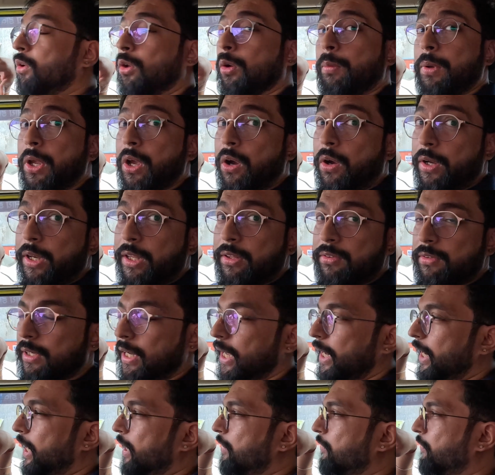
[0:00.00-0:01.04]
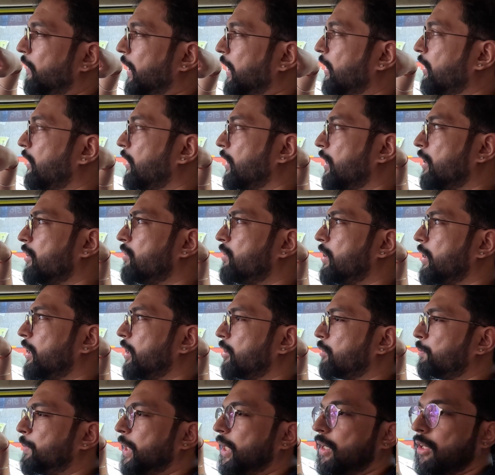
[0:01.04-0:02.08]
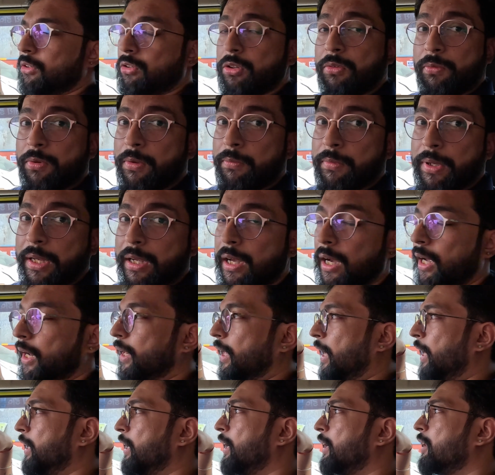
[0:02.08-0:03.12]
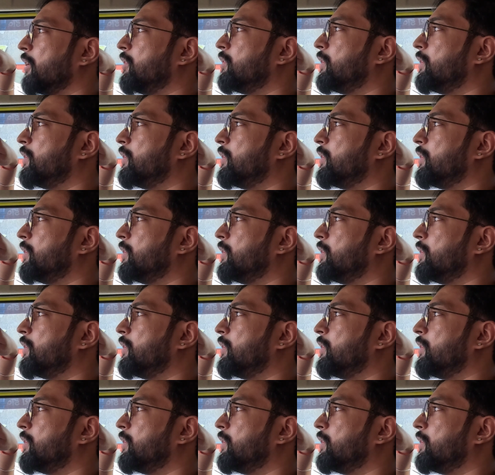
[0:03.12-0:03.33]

To be honest, I had very realistic expectations from the car, and it is